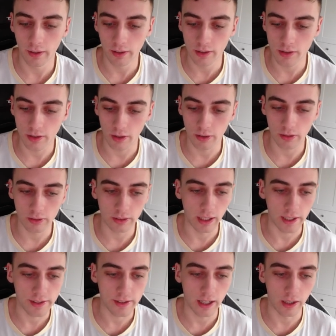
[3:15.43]
So
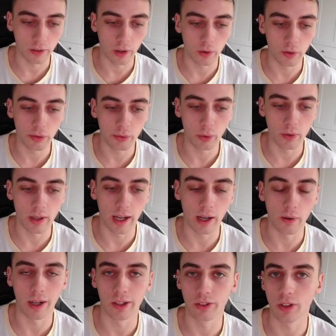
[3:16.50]
yes, I'll go through
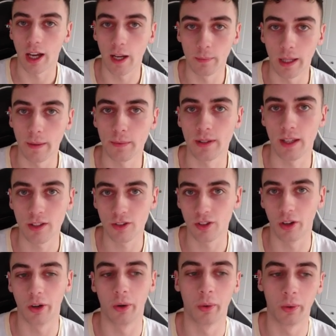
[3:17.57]
now, I'll time lapse this
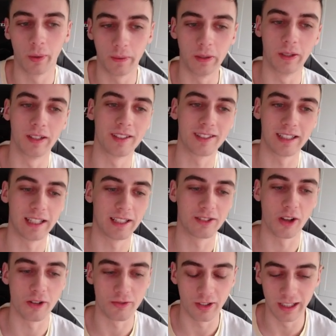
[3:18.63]
so you can see it
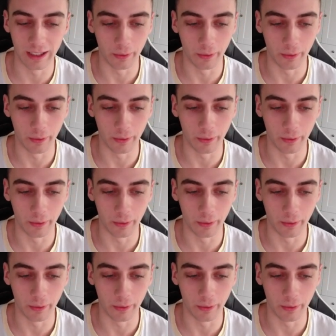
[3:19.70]
done really